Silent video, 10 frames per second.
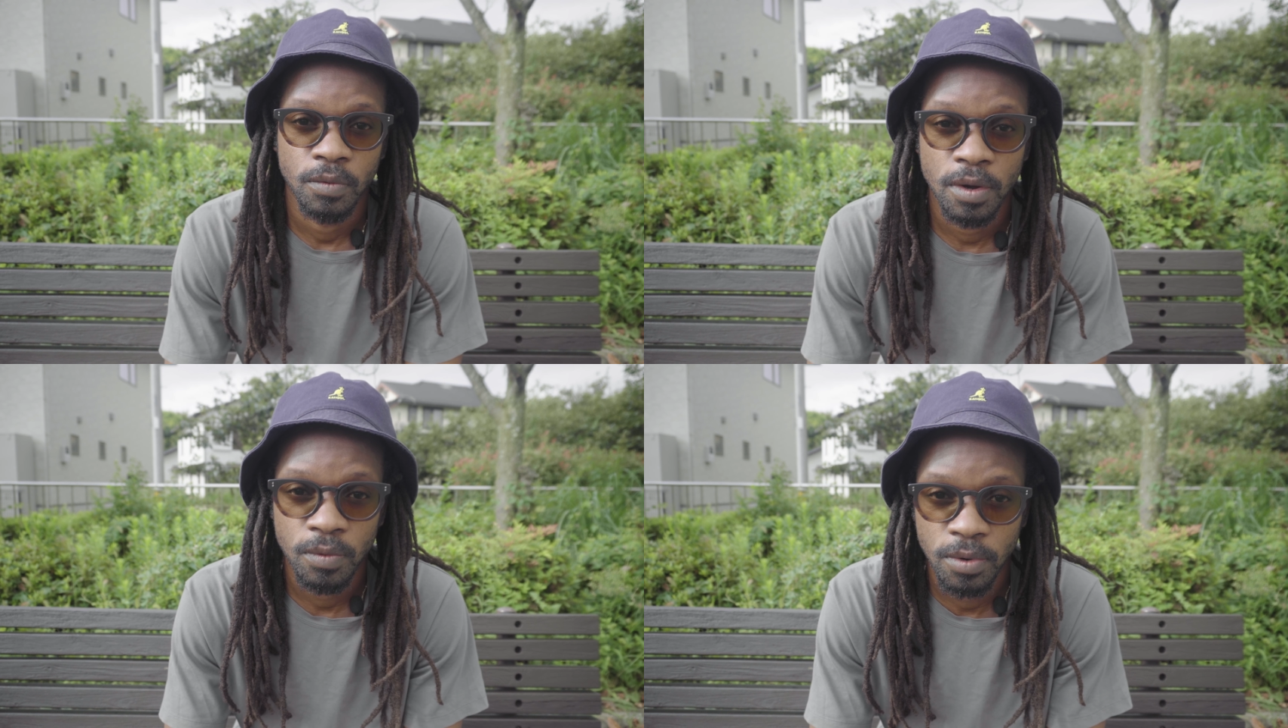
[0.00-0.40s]

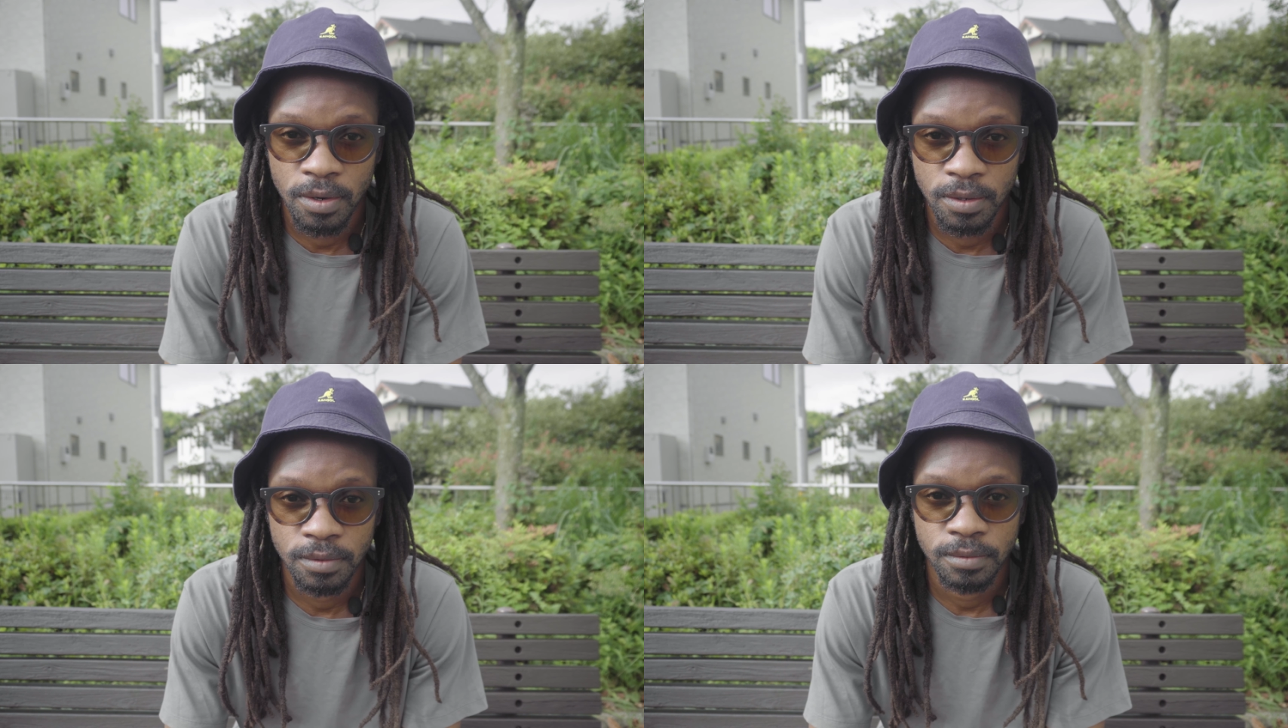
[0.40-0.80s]
one
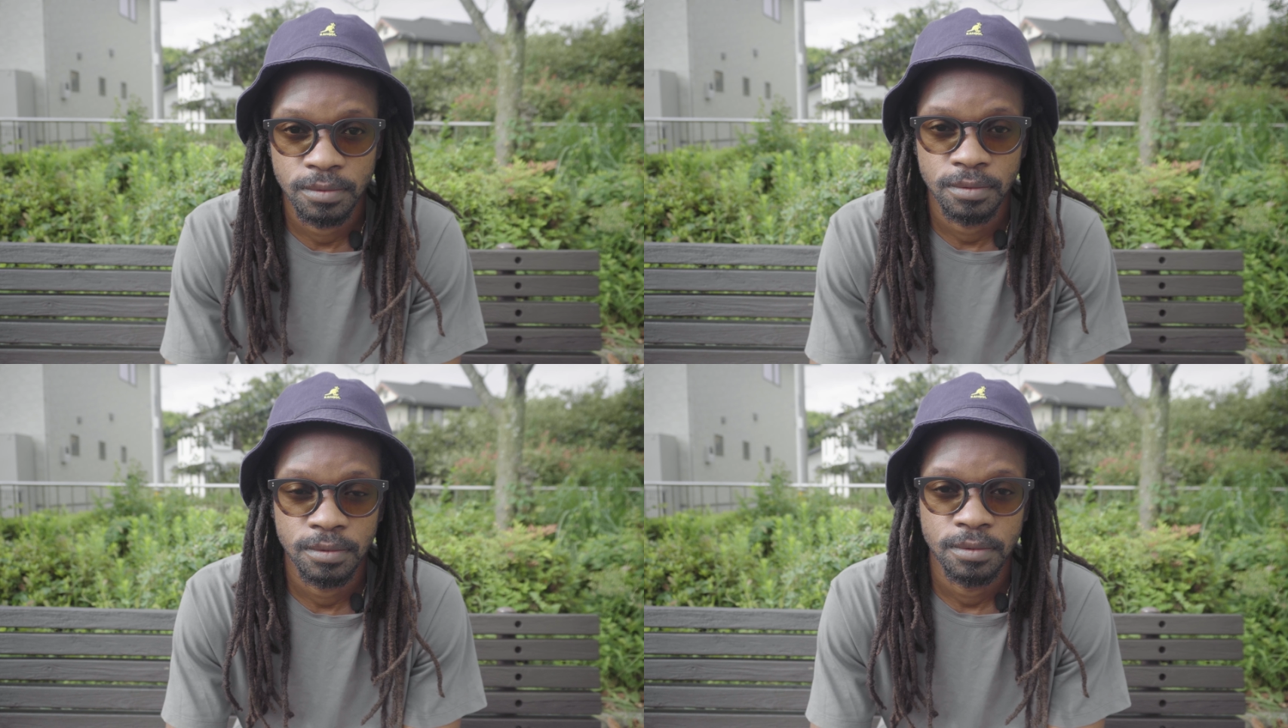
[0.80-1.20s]
world.
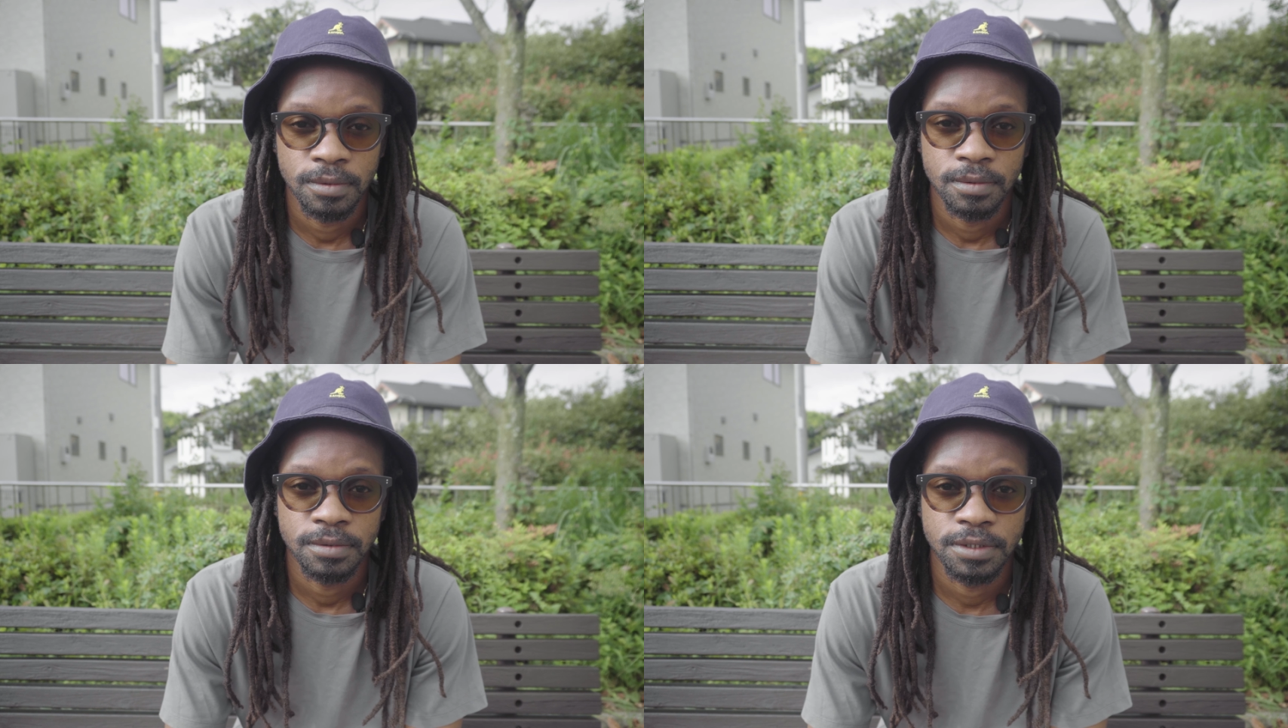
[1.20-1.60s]

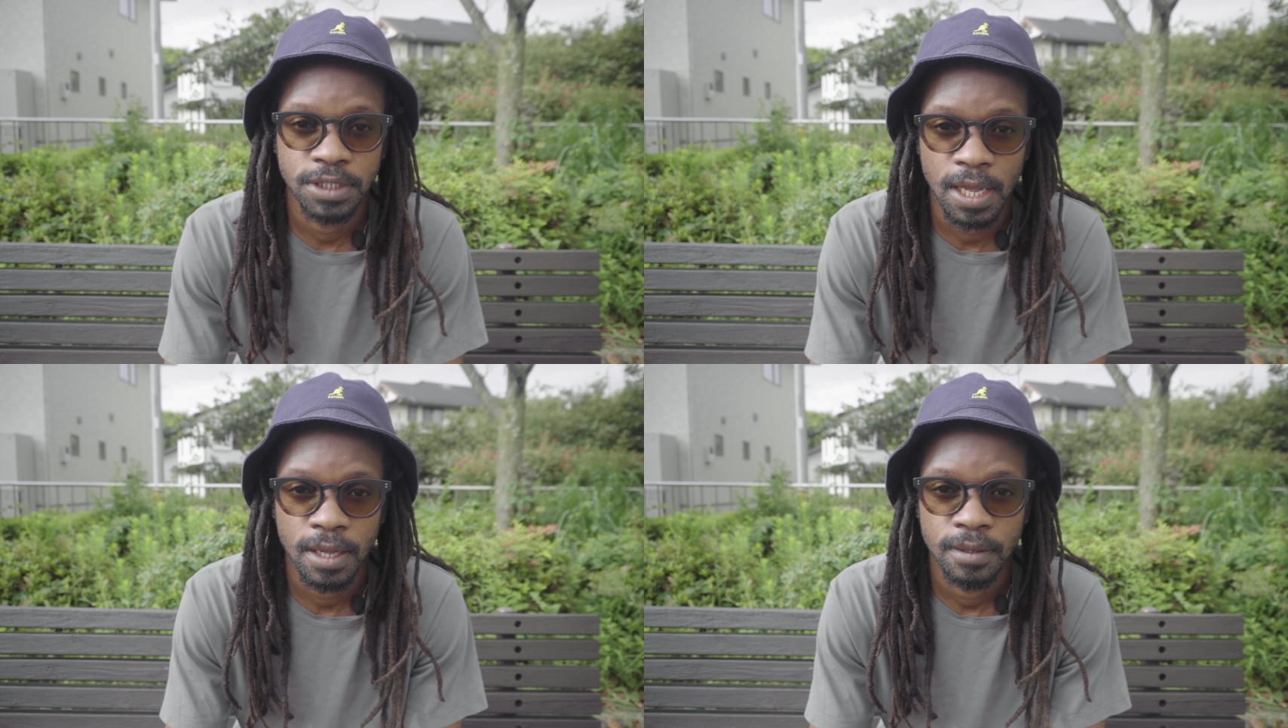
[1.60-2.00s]

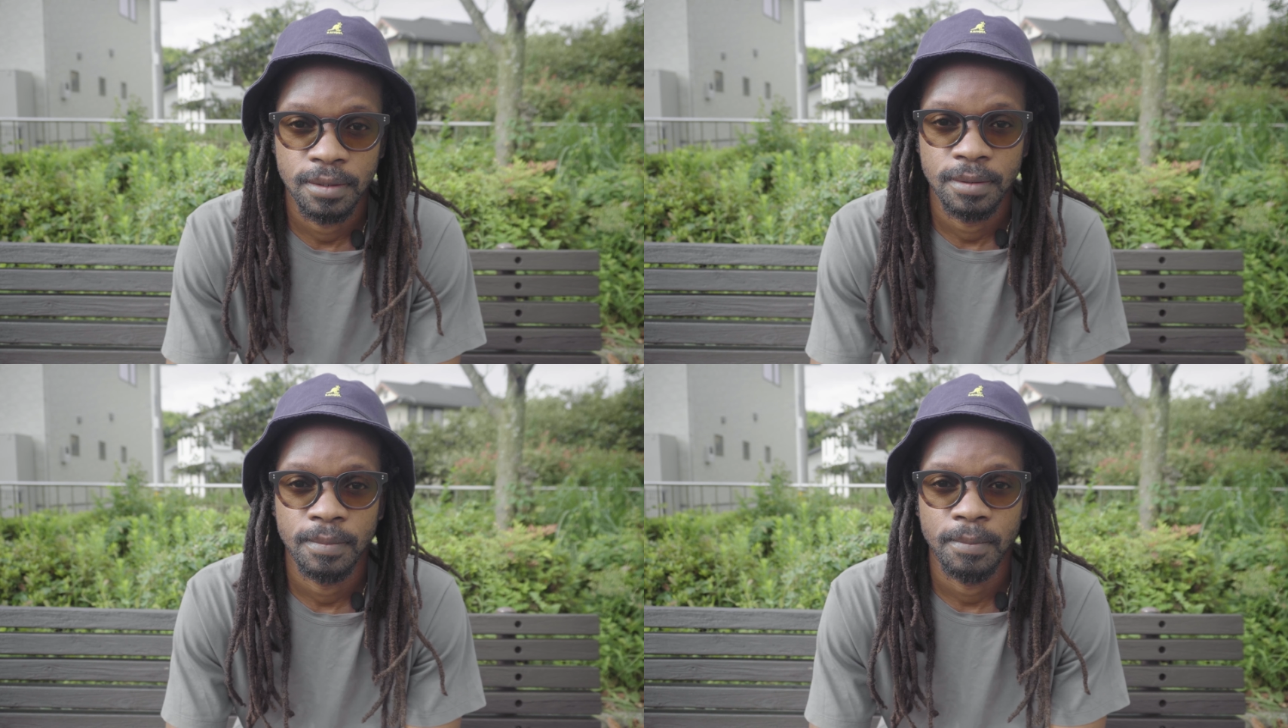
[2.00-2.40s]
Ja
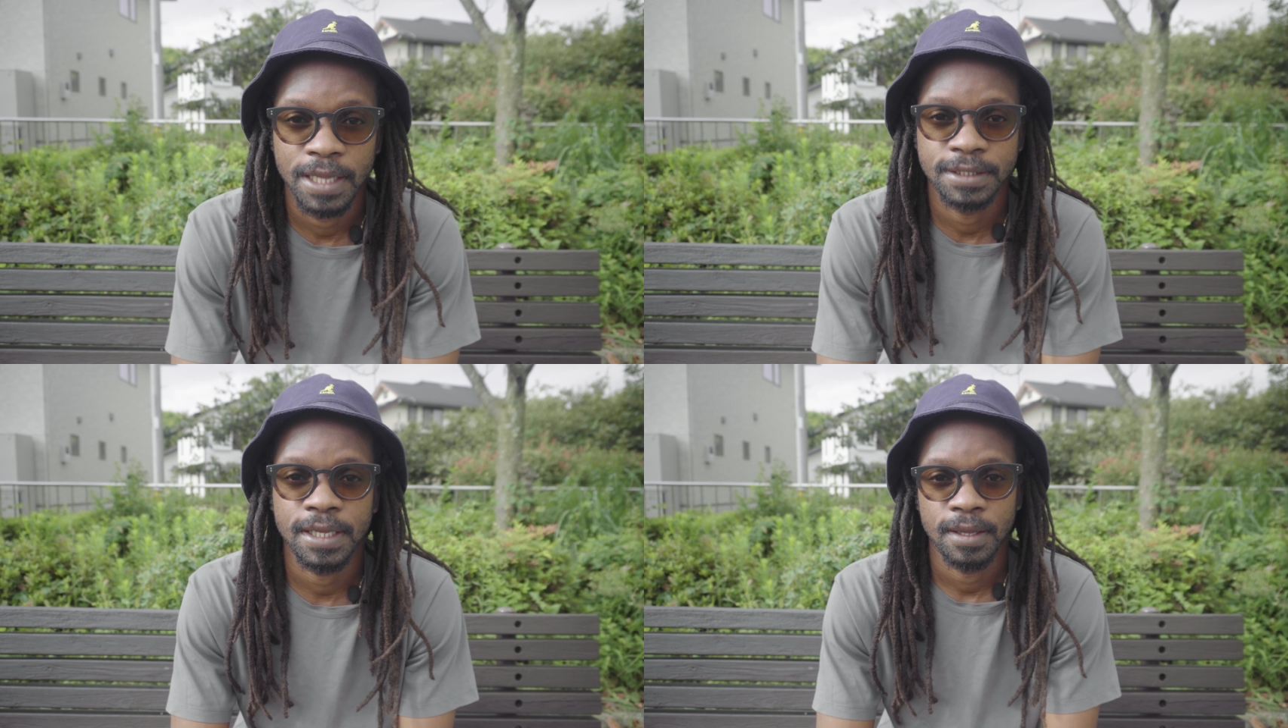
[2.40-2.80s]

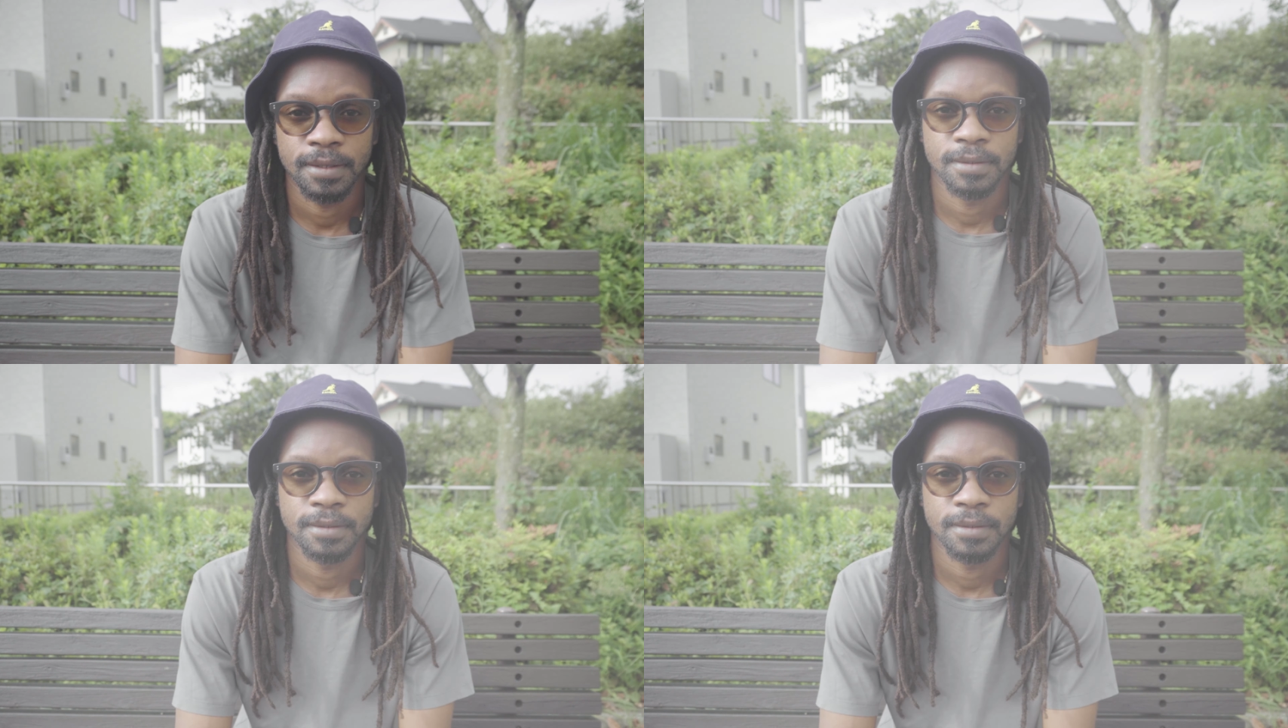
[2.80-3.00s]
Mata.